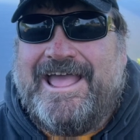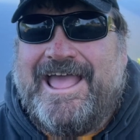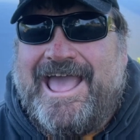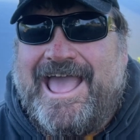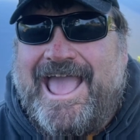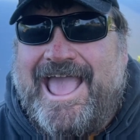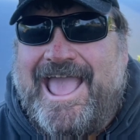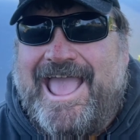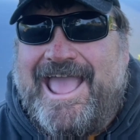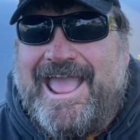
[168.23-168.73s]

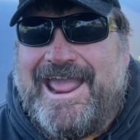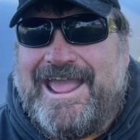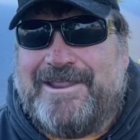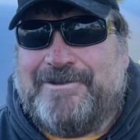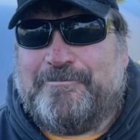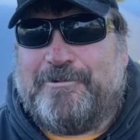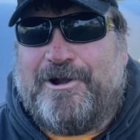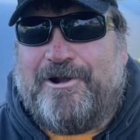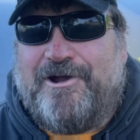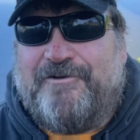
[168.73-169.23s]

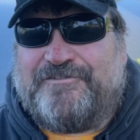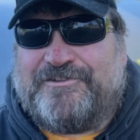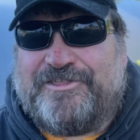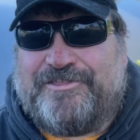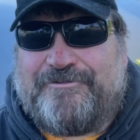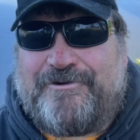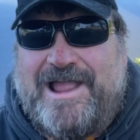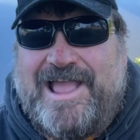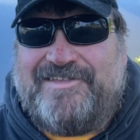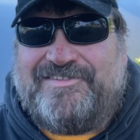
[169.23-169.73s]
and we're off to
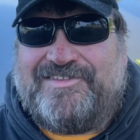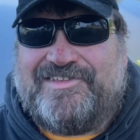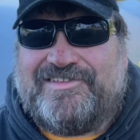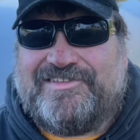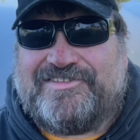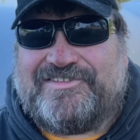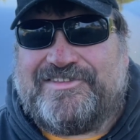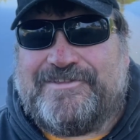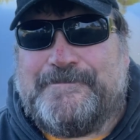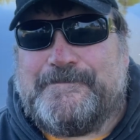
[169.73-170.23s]
the
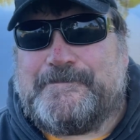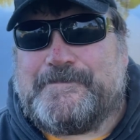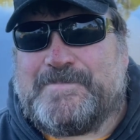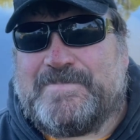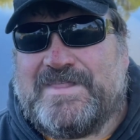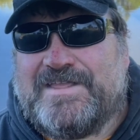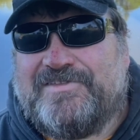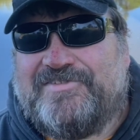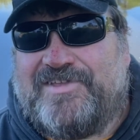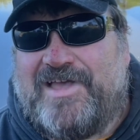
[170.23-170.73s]
races.
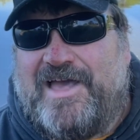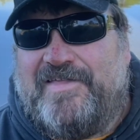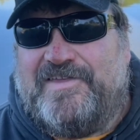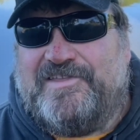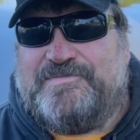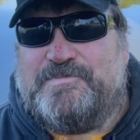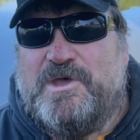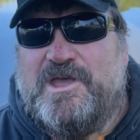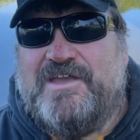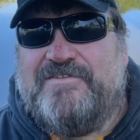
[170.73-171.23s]
So
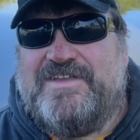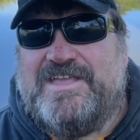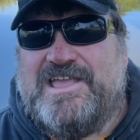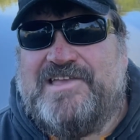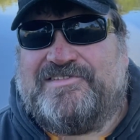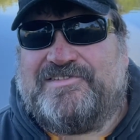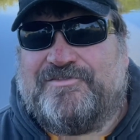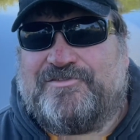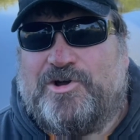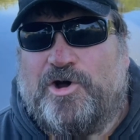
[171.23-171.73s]
this movie
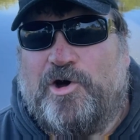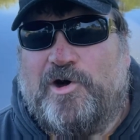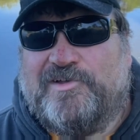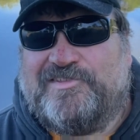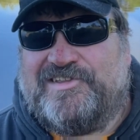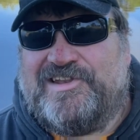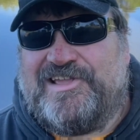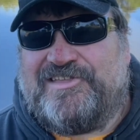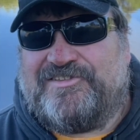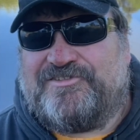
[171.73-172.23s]
is, of course,
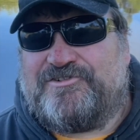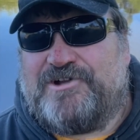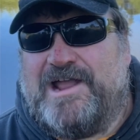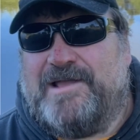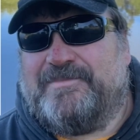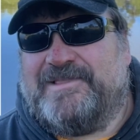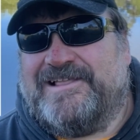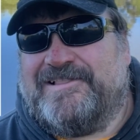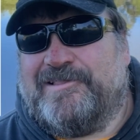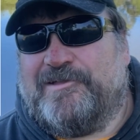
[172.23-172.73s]
an
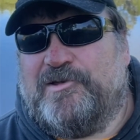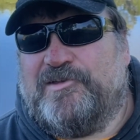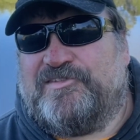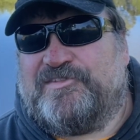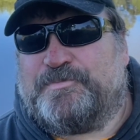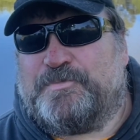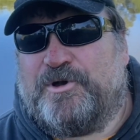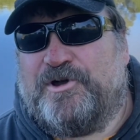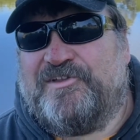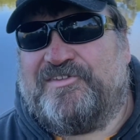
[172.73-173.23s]
extremely loose
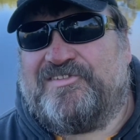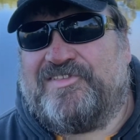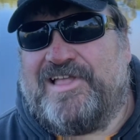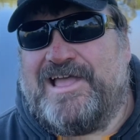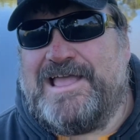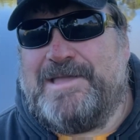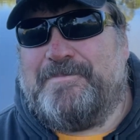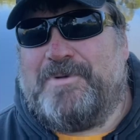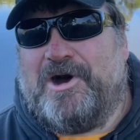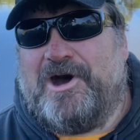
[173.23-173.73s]
Bruce
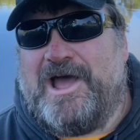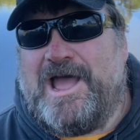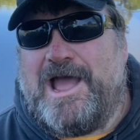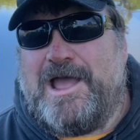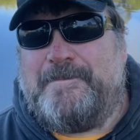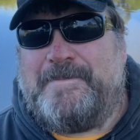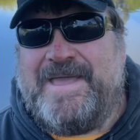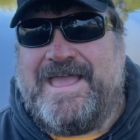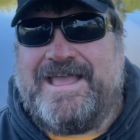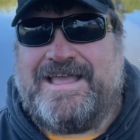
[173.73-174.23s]
Lee
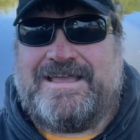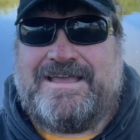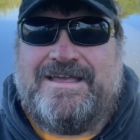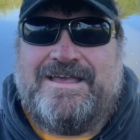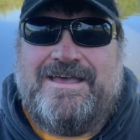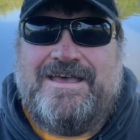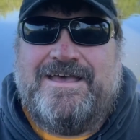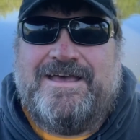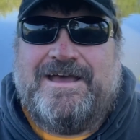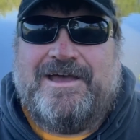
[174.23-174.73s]
biopic.
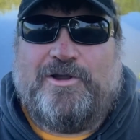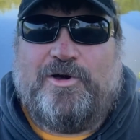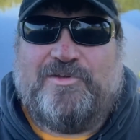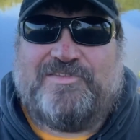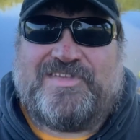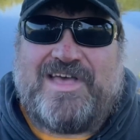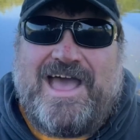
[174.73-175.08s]
It also